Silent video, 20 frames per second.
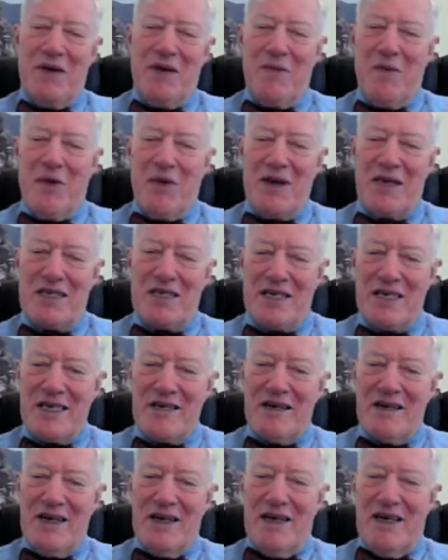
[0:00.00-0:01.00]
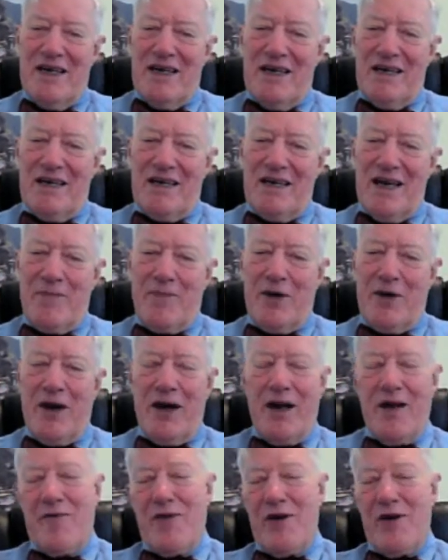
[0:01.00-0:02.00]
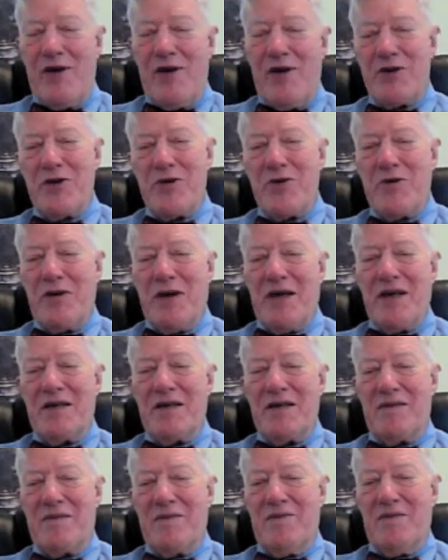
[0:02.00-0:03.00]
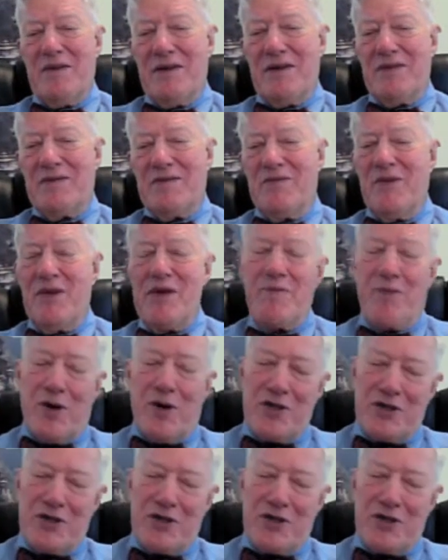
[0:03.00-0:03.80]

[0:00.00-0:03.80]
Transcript: And that's what I really wanted to see happen at FSU, and